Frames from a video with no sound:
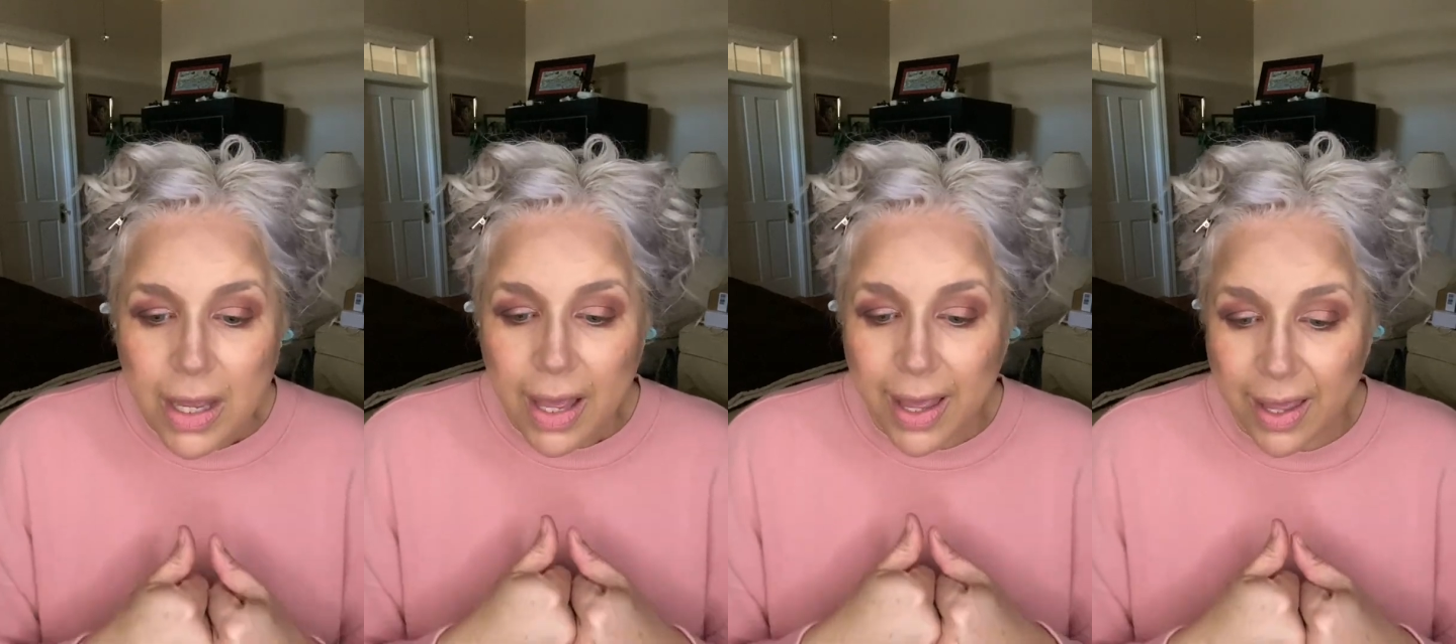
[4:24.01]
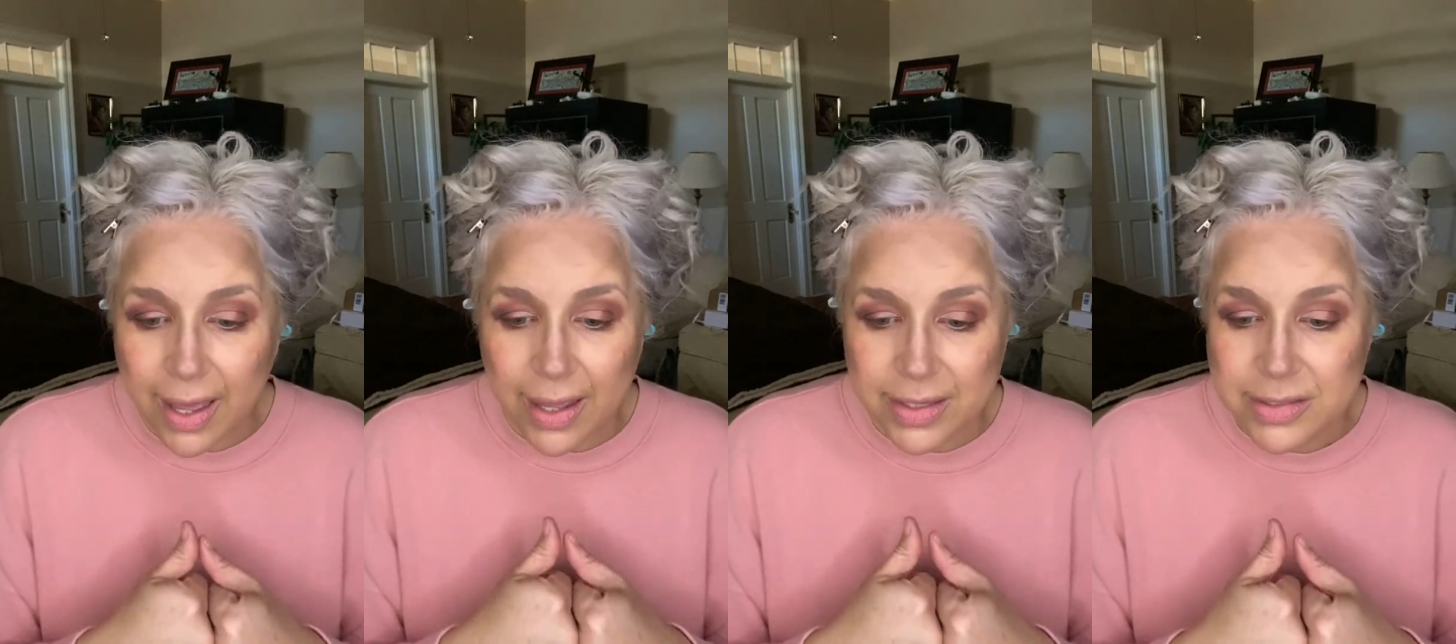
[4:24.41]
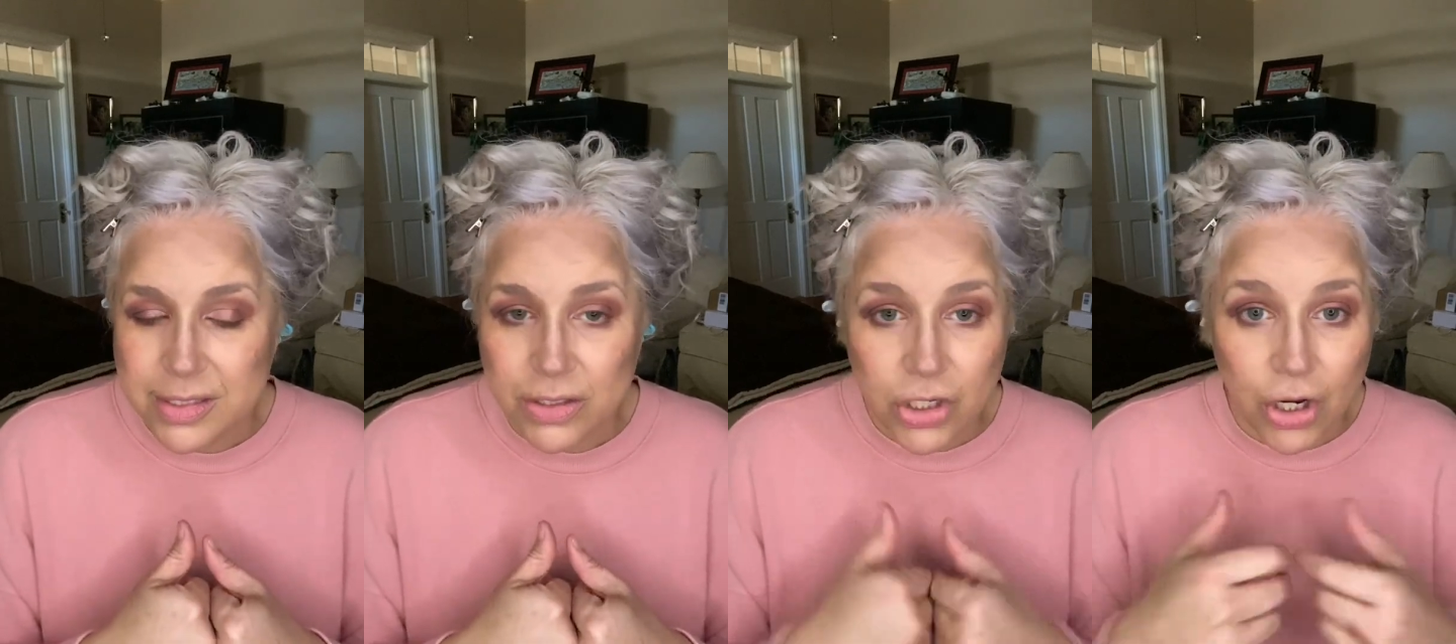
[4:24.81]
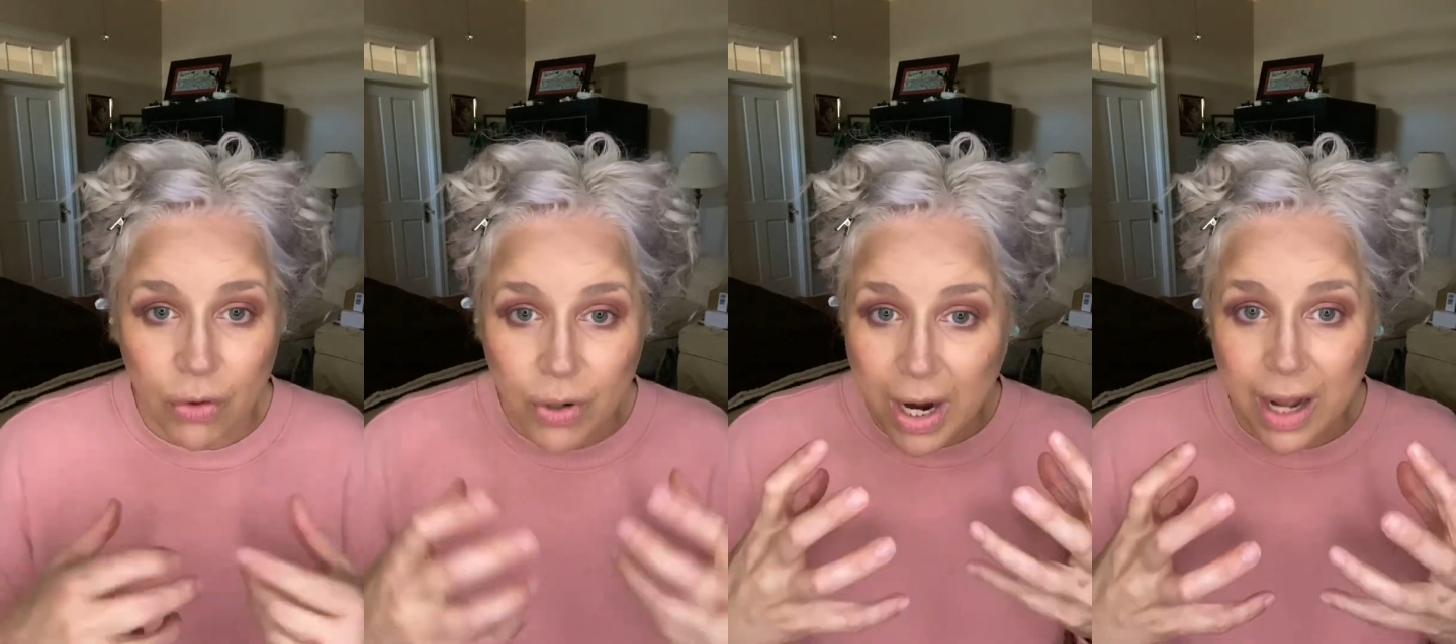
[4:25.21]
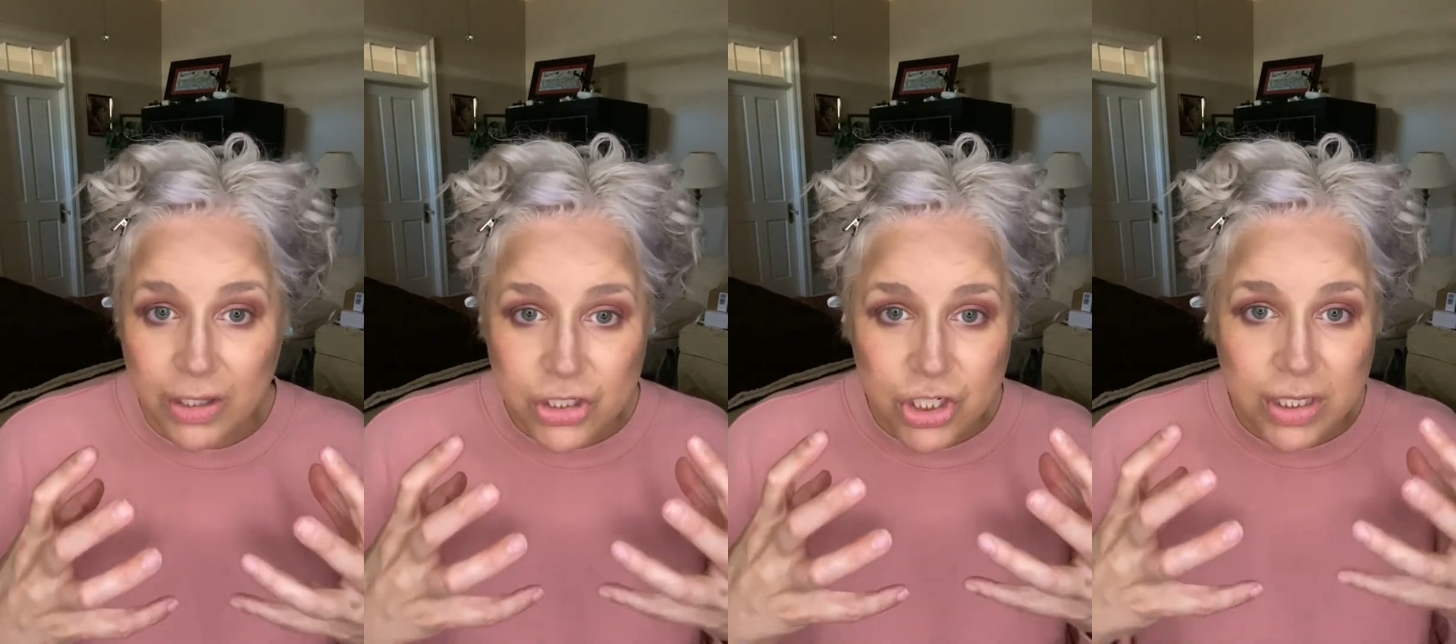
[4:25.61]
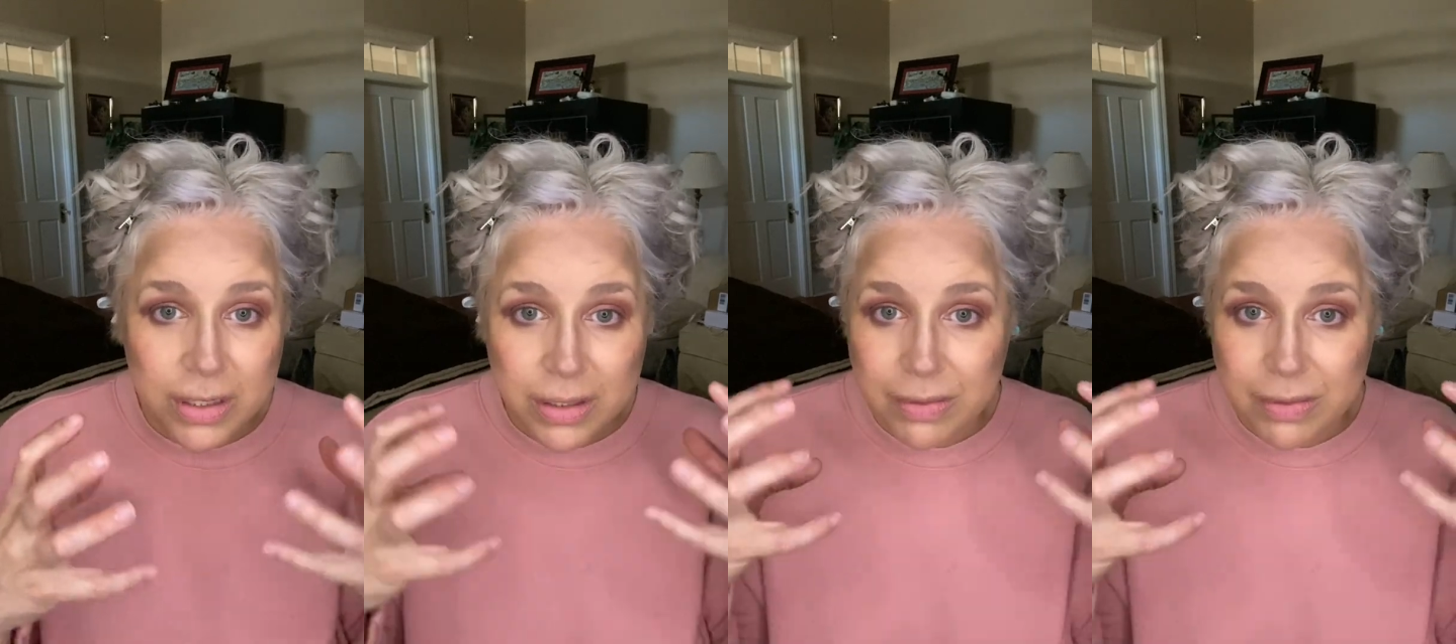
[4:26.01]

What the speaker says: And, you know, collagen,